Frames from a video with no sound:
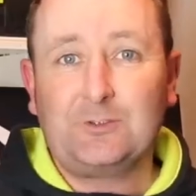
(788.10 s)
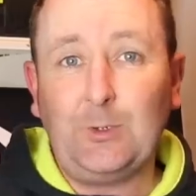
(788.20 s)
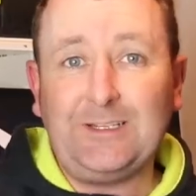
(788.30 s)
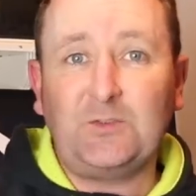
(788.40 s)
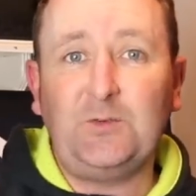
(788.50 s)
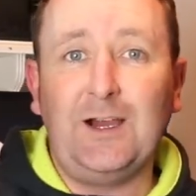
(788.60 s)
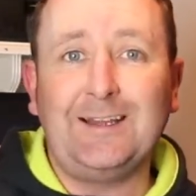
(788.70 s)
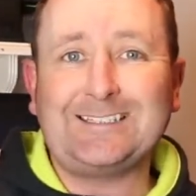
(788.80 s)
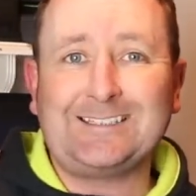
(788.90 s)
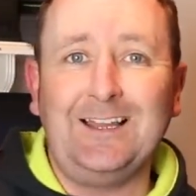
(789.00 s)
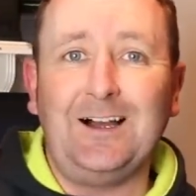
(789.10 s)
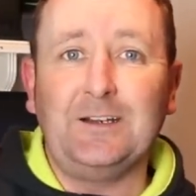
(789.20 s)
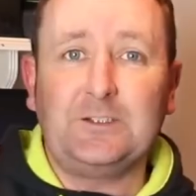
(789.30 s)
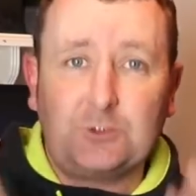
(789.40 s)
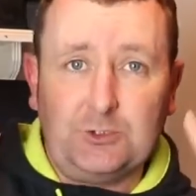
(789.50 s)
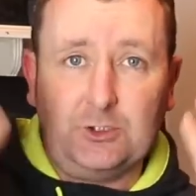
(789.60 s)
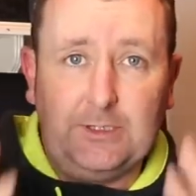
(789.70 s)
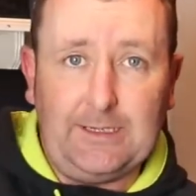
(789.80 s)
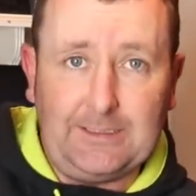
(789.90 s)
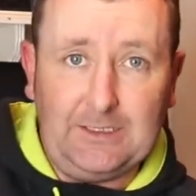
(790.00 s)
because when it's fine it's light, so it's going
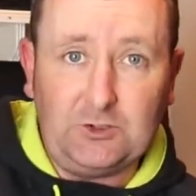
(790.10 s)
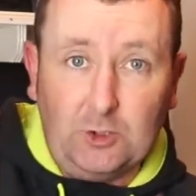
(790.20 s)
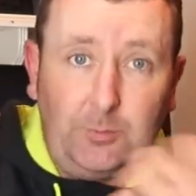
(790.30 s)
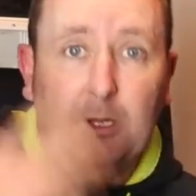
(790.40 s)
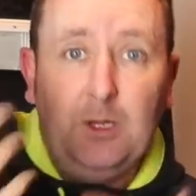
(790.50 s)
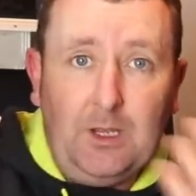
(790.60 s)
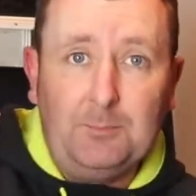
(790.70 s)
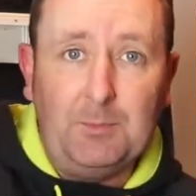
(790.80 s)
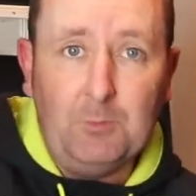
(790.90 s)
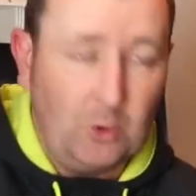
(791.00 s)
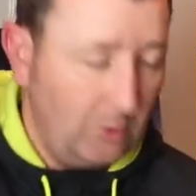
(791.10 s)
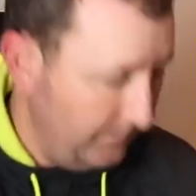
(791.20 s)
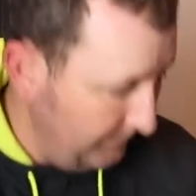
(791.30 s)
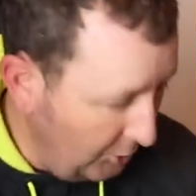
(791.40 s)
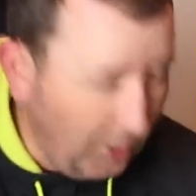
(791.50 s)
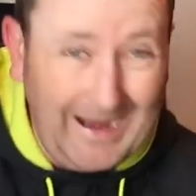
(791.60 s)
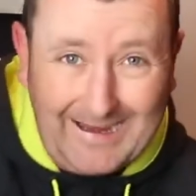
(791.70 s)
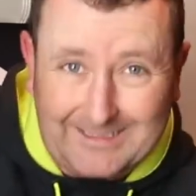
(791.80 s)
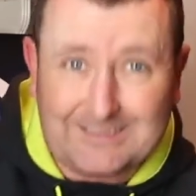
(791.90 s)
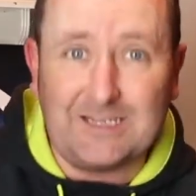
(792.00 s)
to get kicked up a bit more, not
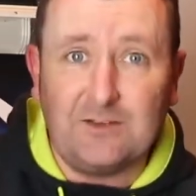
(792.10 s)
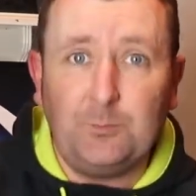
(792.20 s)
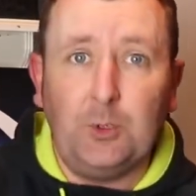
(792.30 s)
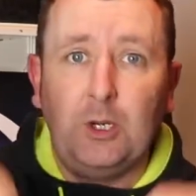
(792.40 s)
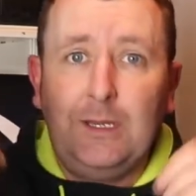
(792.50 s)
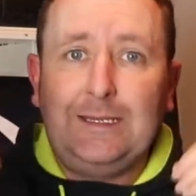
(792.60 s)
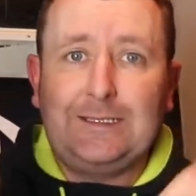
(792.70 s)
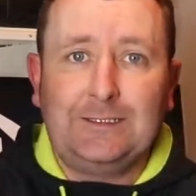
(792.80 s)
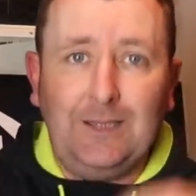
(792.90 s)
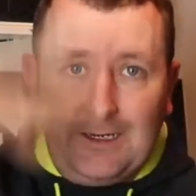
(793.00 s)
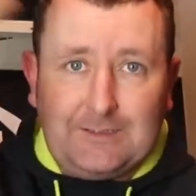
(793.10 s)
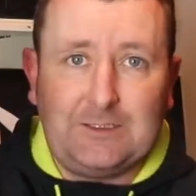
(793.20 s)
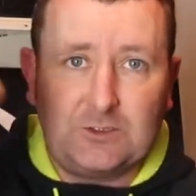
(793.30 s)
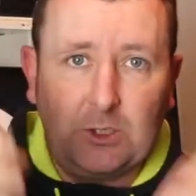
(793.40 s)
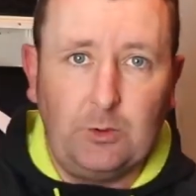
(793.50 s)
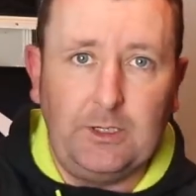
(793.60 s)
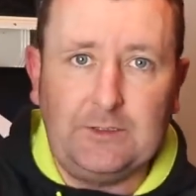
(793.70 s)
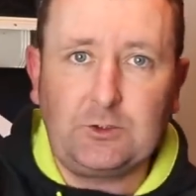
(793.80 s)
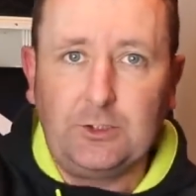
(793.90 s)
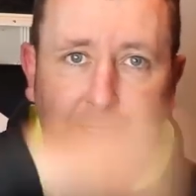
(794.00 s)
active, but it's lighter, so that
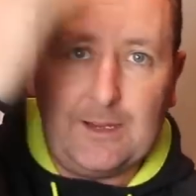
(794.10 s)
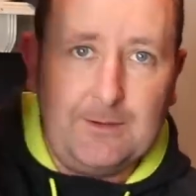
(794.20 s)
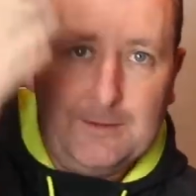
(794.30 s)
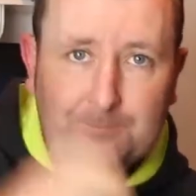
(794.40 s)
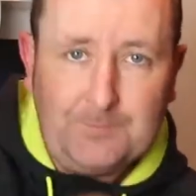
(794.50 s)
it's going to get